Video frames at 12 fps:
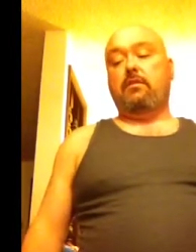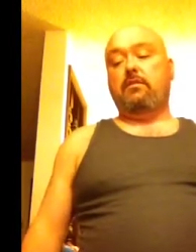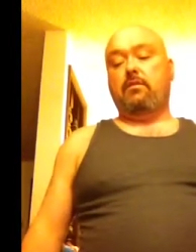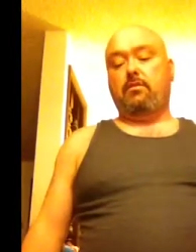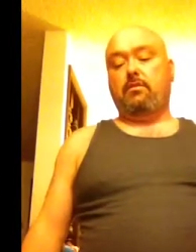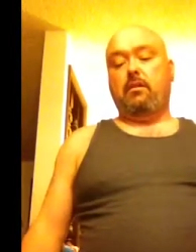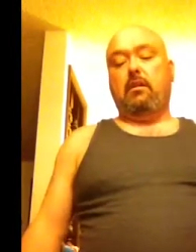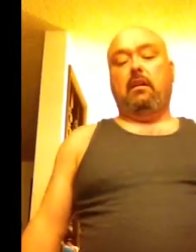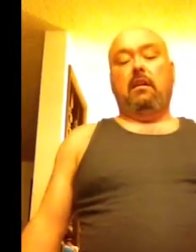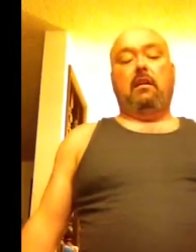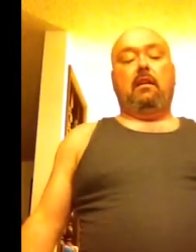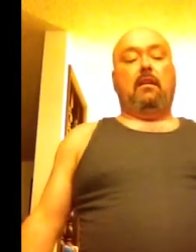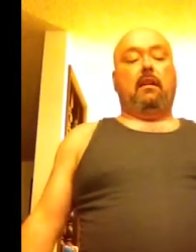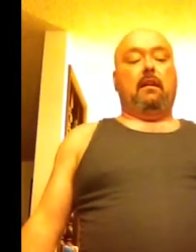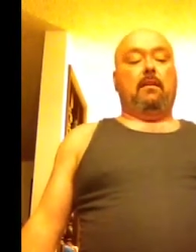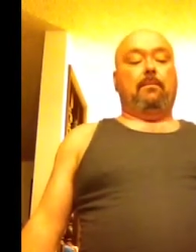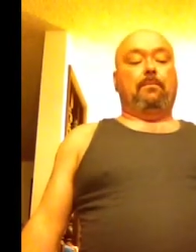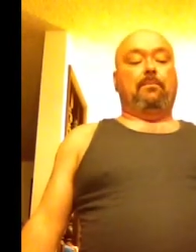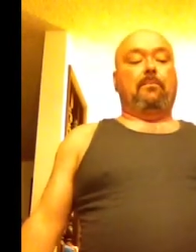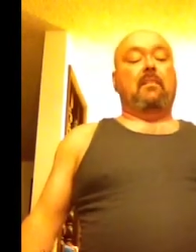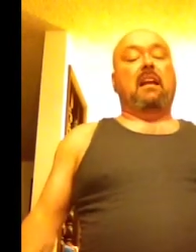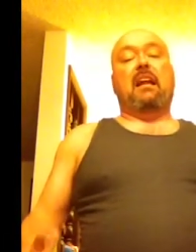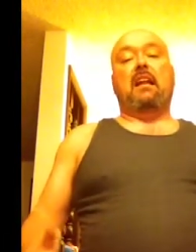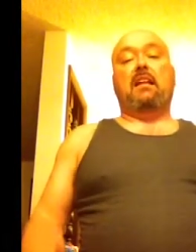So
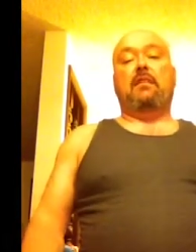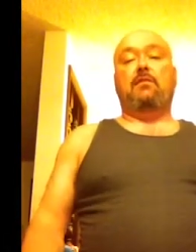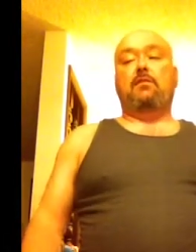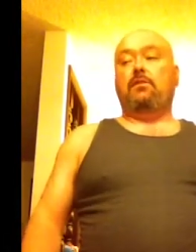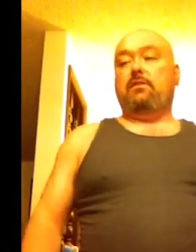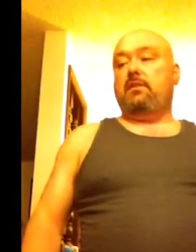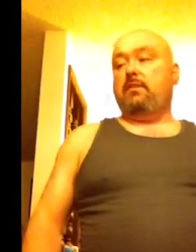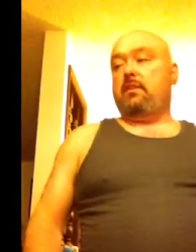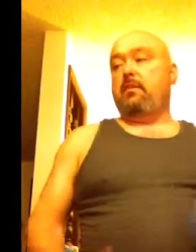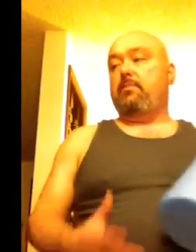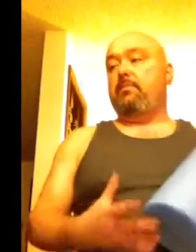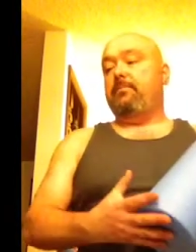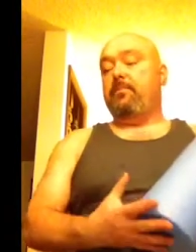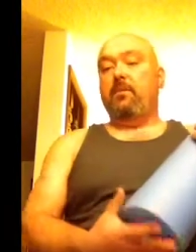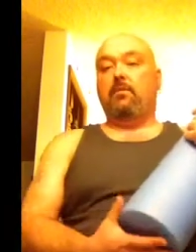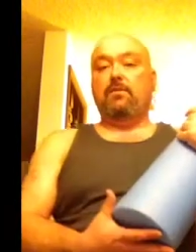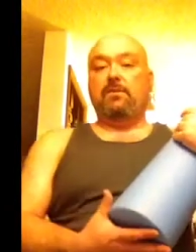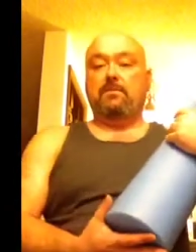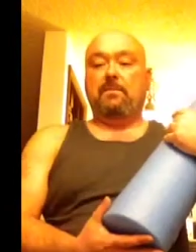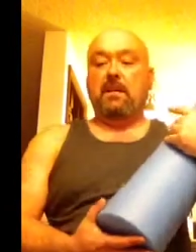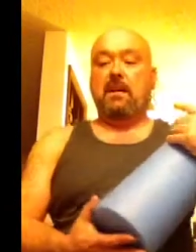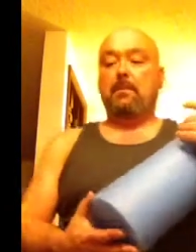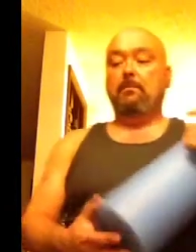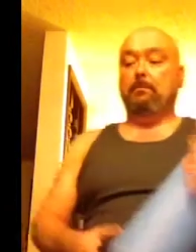I got to get those loosened up over some
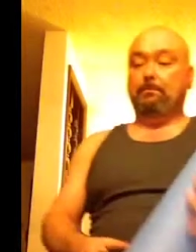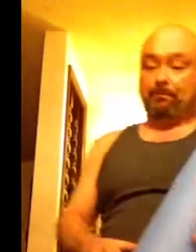time.